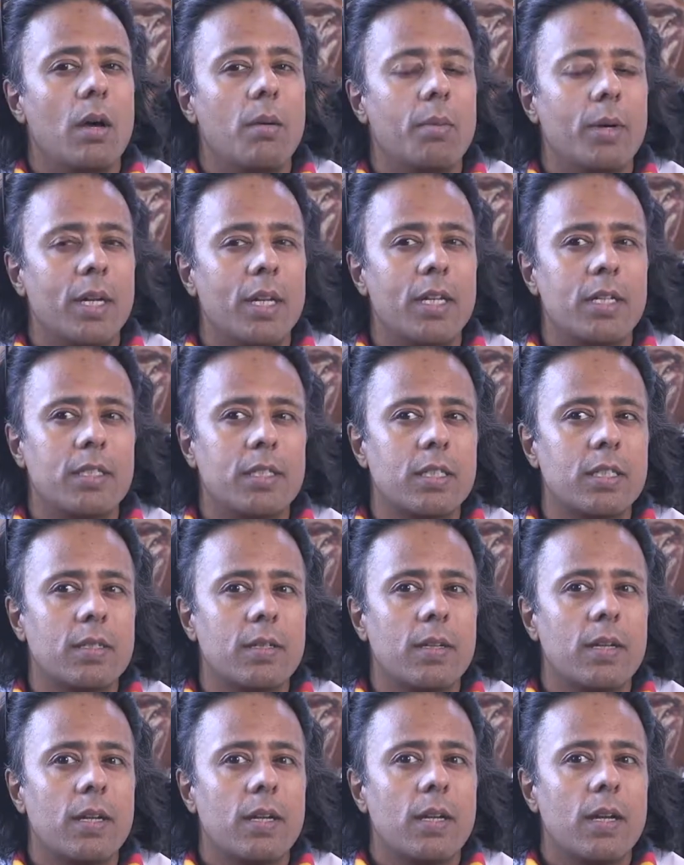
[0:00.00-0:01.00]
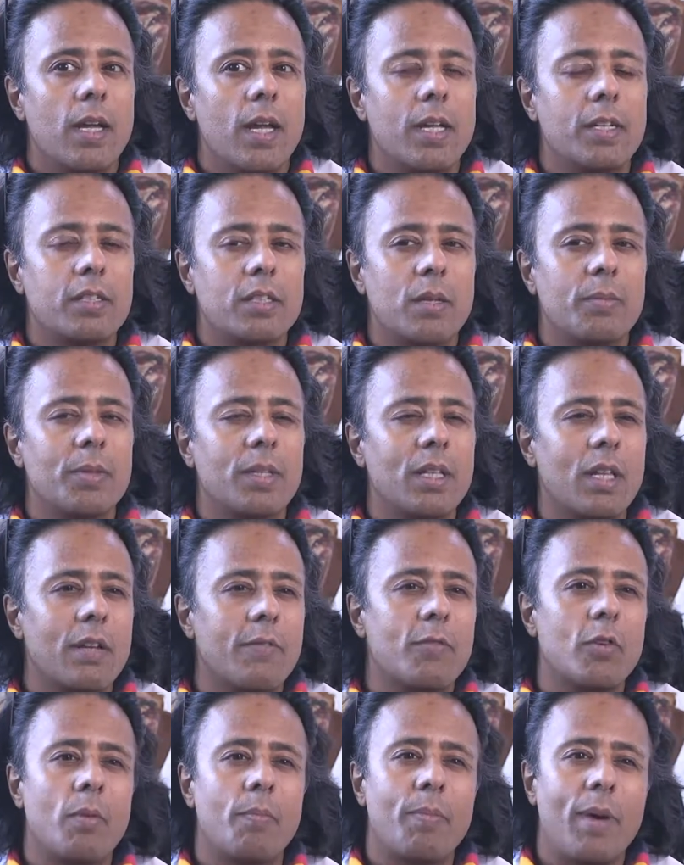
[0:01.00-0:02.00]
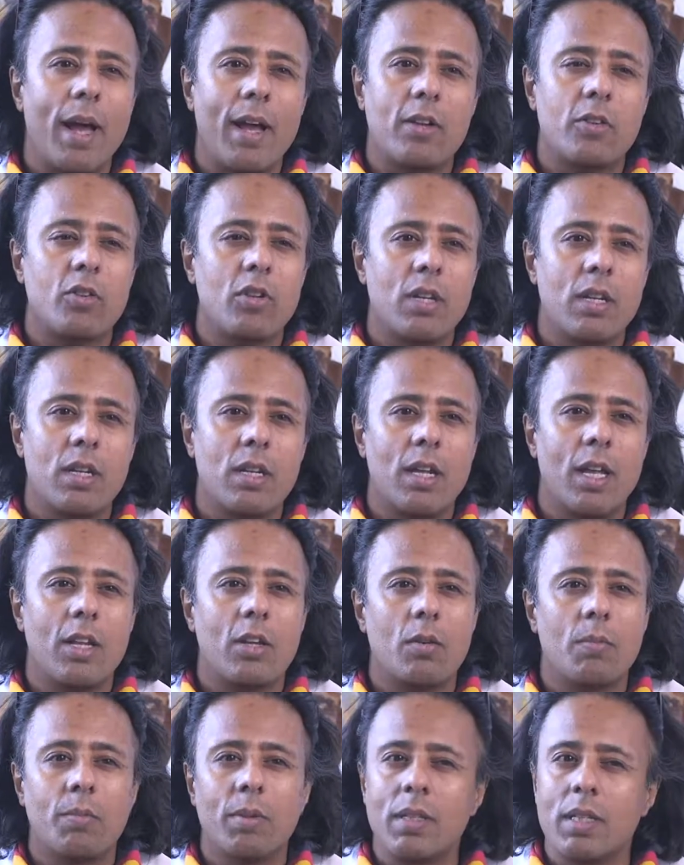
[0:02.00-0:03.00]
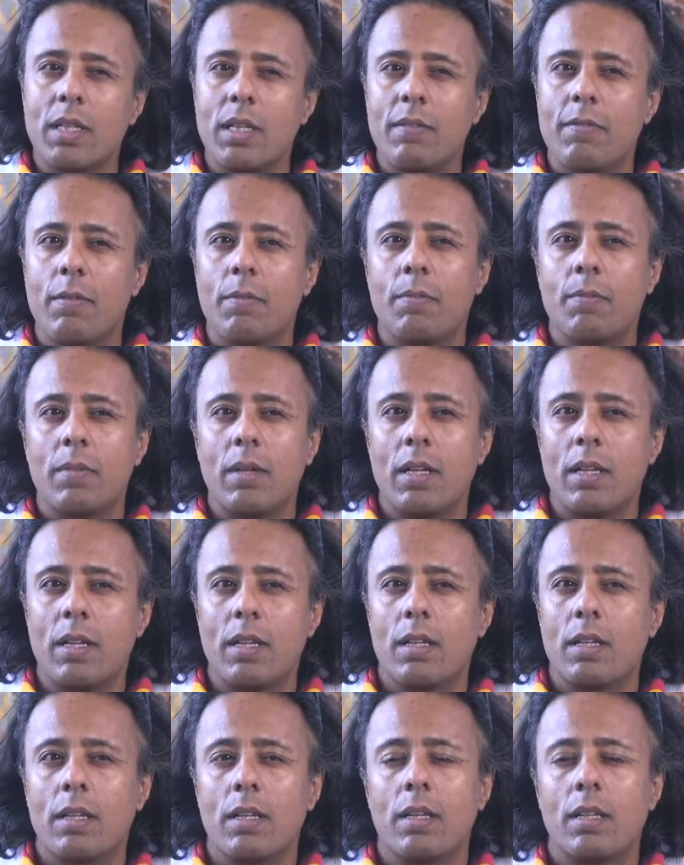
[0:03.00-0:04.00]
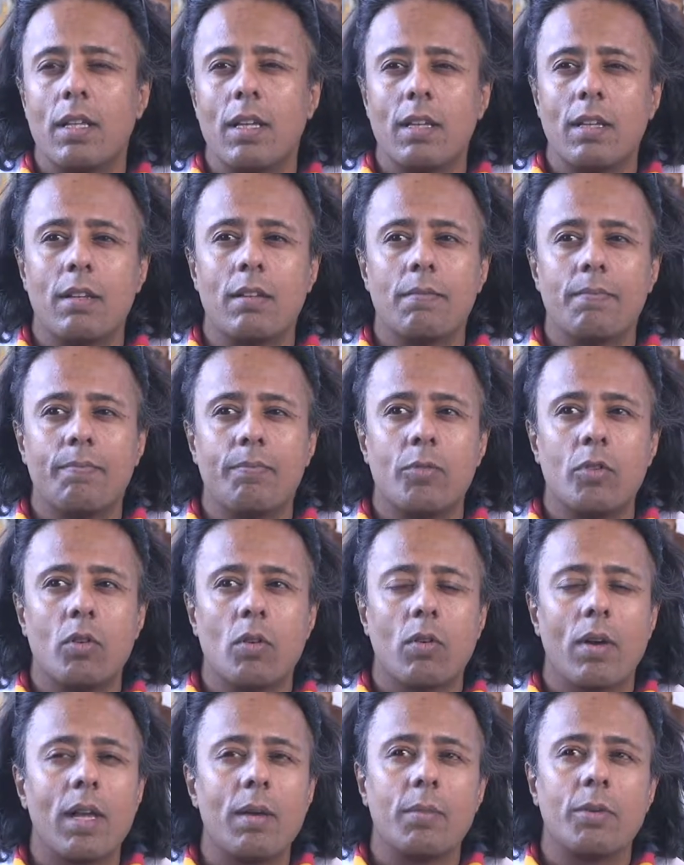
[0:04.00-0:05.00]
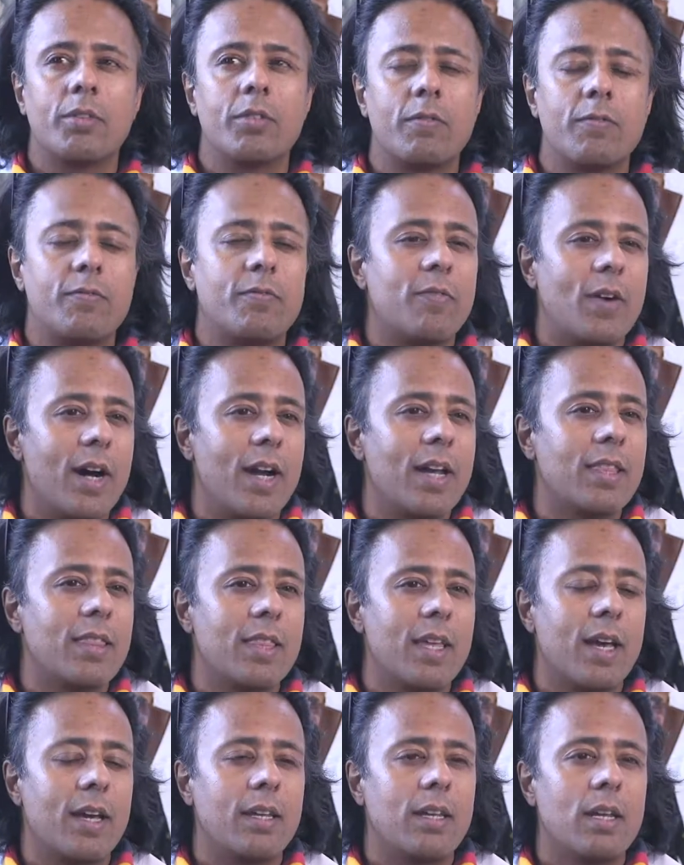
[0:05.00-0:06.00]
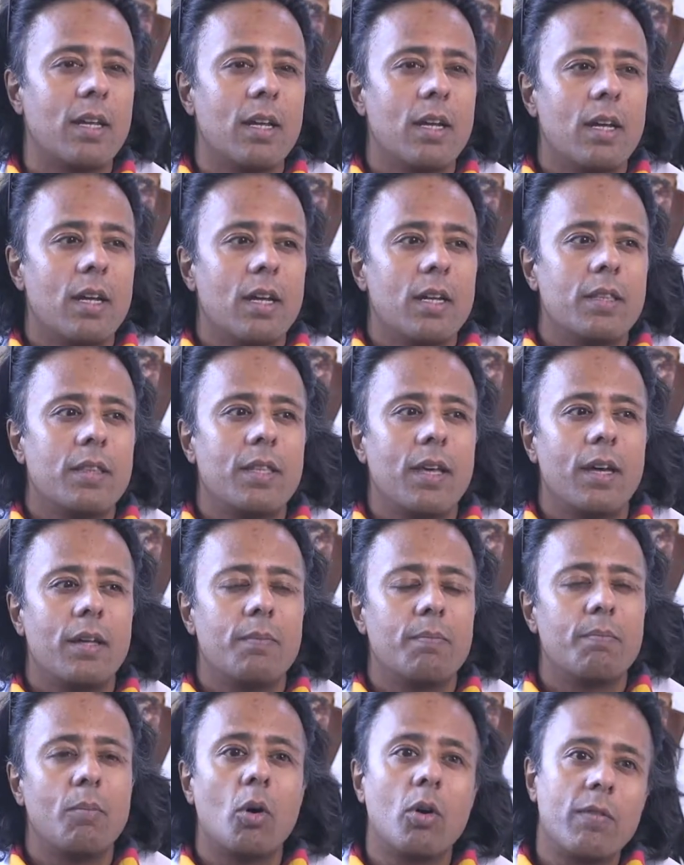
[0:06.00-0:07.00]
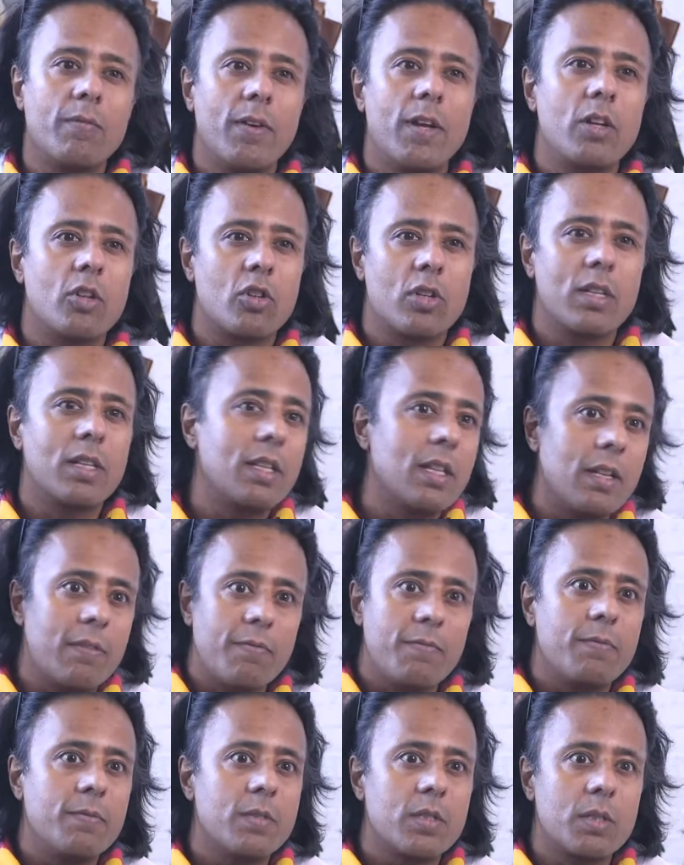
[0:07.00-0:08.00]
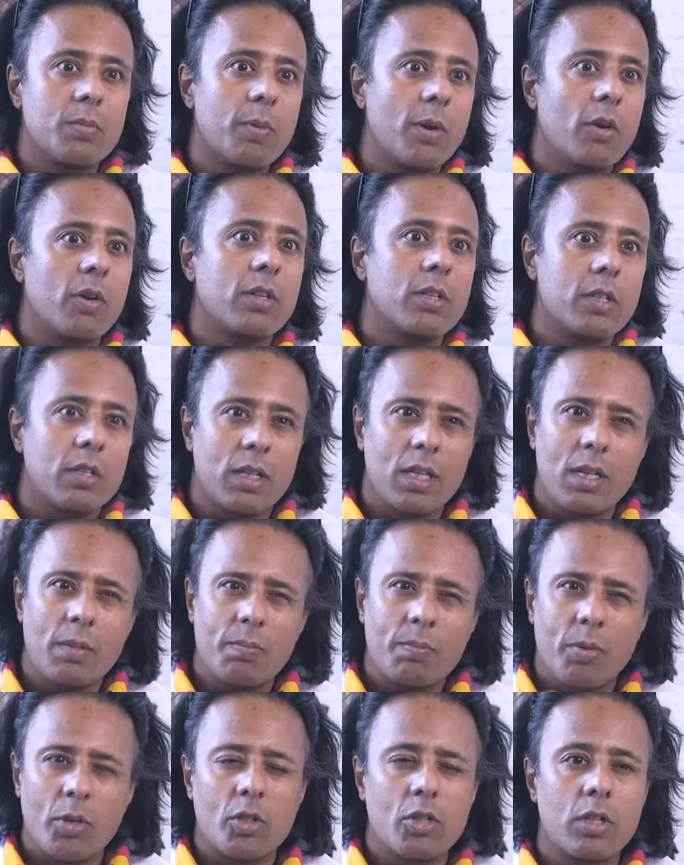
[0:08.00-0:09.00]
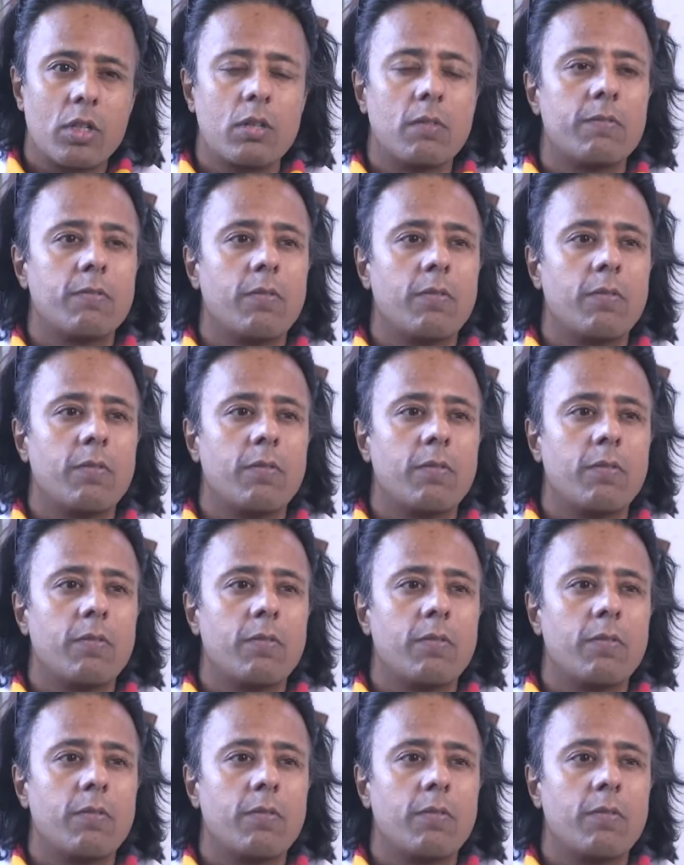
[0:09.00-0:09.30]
But it's something that if you're passionate and you believe in, then you're able to find that motivation and that spirit to keep pushing you